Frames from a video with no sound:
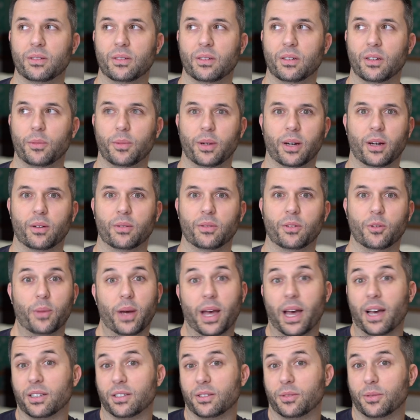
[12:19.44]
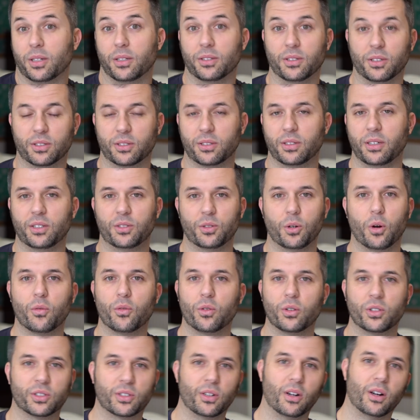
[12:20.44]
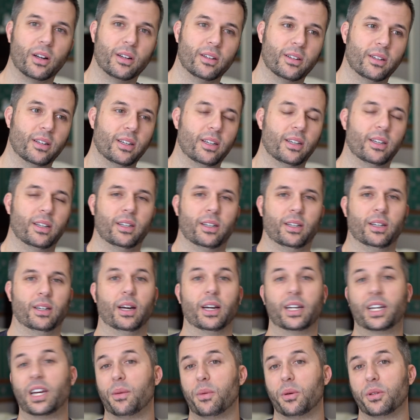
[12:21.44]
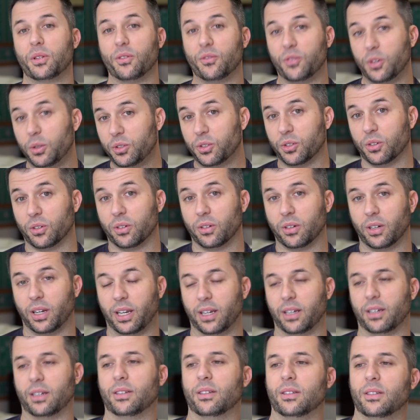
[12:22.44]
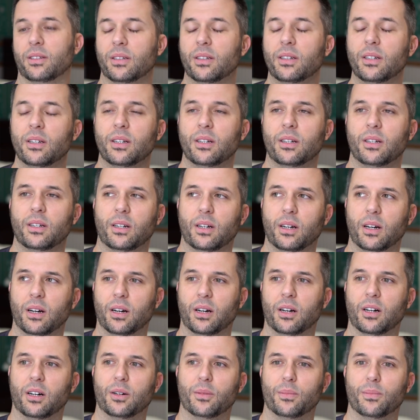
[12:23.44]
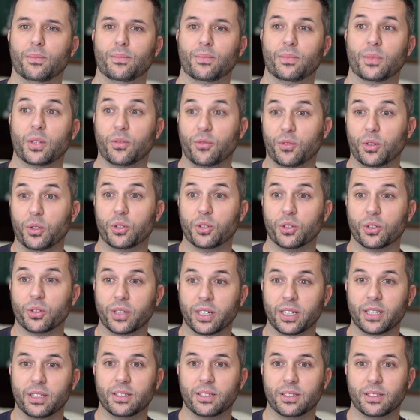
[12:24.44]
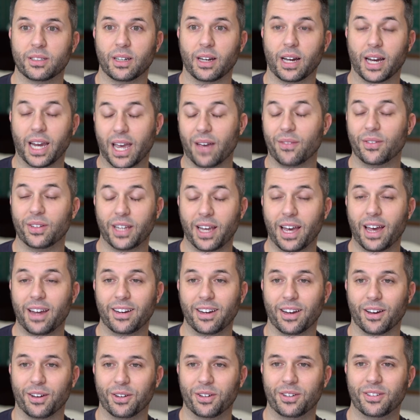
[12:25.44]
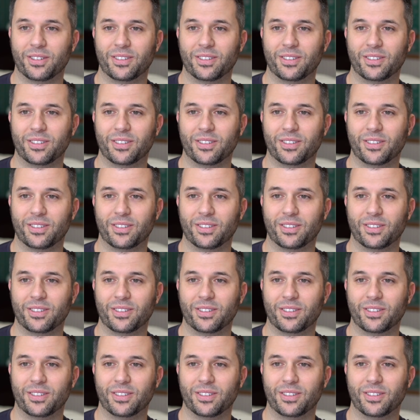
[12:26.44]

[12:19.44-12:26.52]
about the past because it's over, it's gone. I care about the future, and the future is I have a dad now.